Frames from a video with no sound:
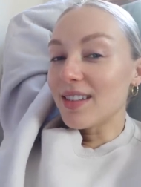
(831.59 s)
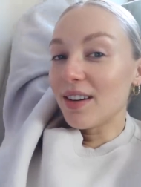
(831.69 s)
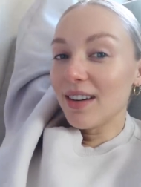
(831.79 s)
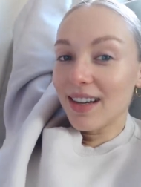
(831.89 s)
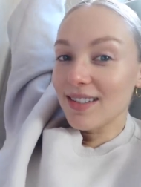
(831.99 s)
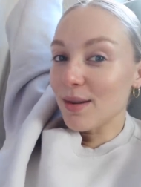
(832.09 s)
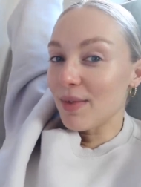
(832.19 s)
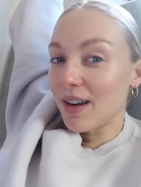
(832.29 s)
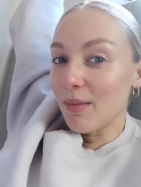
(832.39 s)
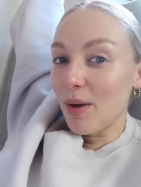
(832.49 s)
tell you guys
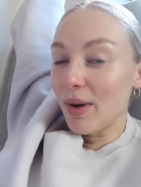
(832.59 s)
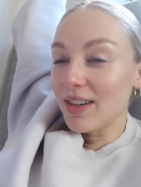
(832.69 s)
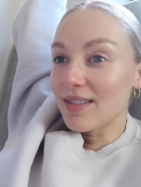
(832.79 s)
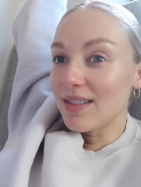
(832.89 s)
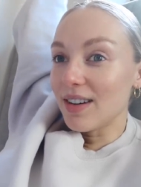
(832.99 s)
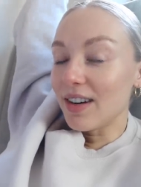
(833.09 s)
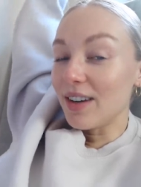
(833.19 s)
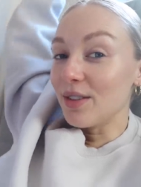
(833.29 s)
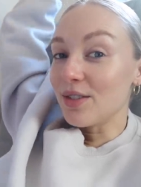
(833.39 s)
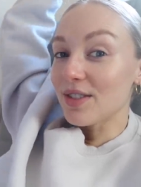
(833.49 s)
something on my way to see her
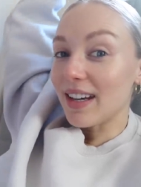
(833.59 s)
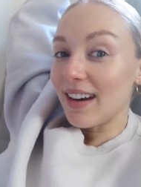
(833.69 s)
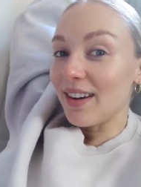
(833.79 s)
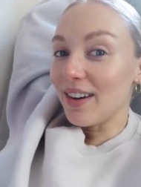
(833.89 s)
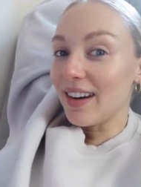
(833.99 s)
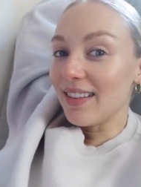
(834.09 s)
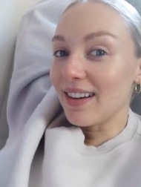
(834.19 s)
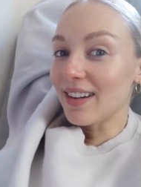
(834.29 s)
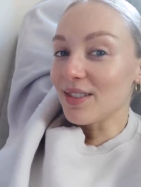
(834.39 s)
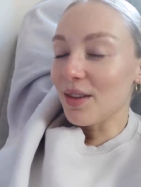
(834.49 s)
and you just can't hear
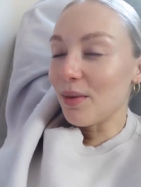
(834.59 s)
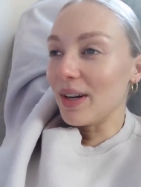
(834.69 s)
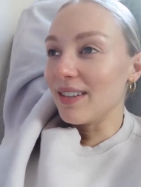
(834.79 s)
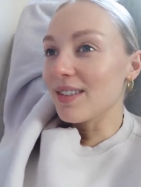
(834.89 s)
anything because of the wind.